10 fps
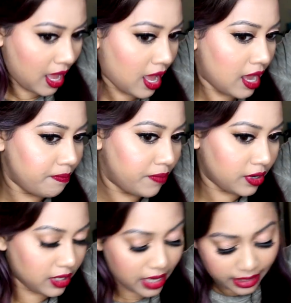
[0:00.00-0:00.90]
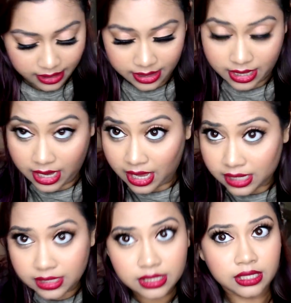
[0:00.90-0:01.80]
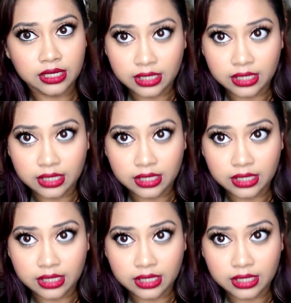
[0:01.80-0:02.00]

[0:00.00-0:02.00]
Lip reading: I put like this,